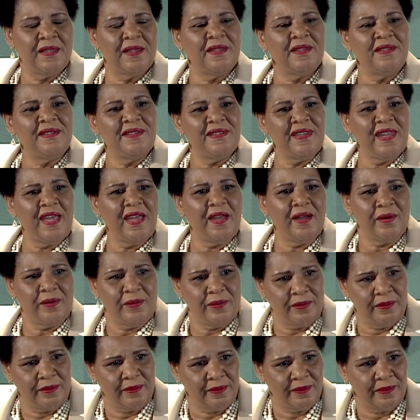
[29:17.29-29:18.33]

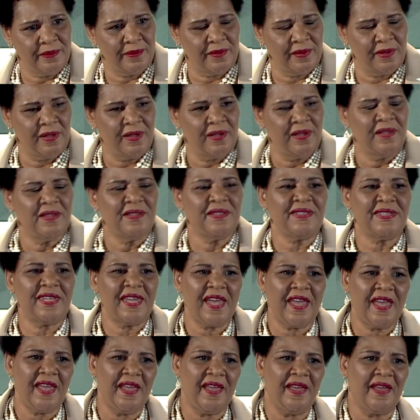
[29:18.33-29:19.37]
Now,
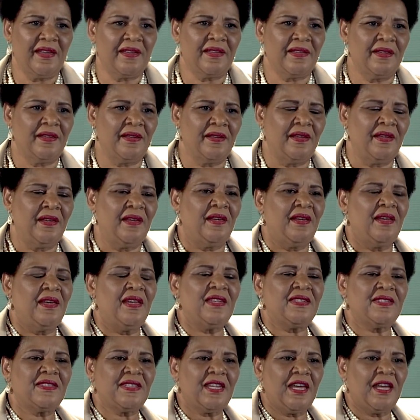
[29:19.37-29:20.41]
tag
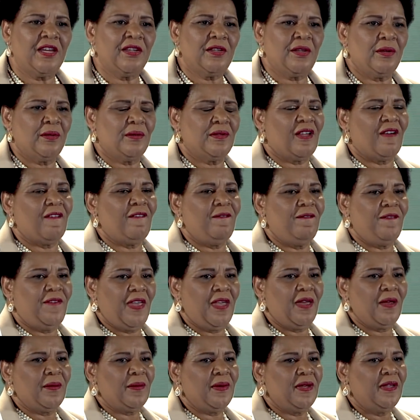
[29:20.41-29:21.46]
has taken on a
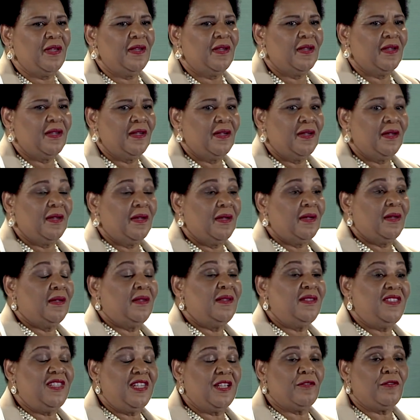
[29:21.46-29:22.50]
very
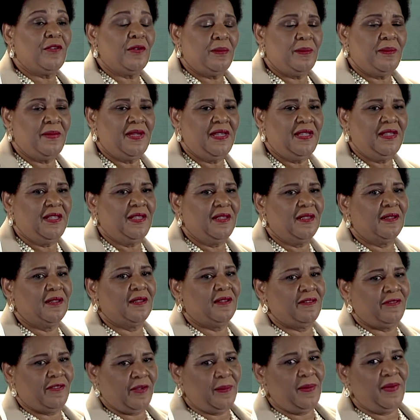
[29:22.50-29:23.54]
different meaning
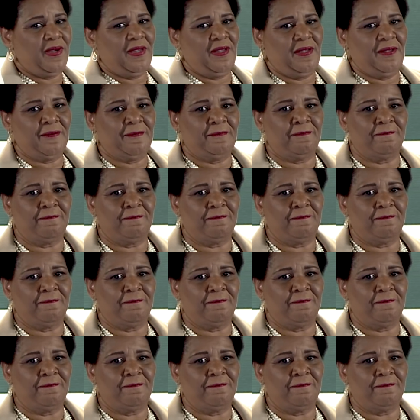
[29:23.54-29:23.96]
for me.